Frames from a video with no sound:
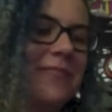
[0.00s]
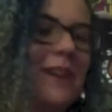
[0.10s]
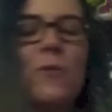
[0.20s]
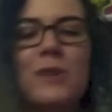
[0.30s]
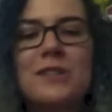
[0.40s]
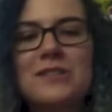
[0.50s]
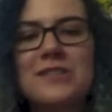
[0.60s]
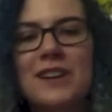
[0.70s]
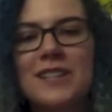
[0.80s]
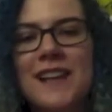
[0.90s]
What's your
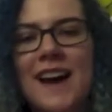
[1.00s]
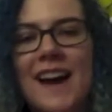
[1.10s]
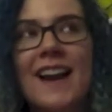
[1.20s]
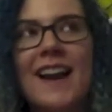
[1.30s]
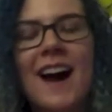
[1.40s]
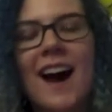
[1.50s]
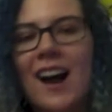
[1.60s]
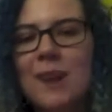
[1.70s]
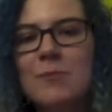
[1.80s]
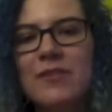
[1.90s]
star sign?
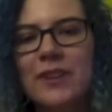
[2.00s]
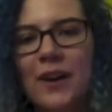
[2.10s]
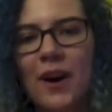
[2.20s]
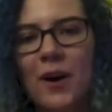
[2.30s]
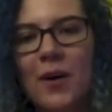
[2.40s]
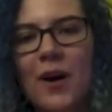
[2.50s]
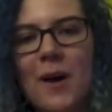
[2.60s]
I am a Virgo.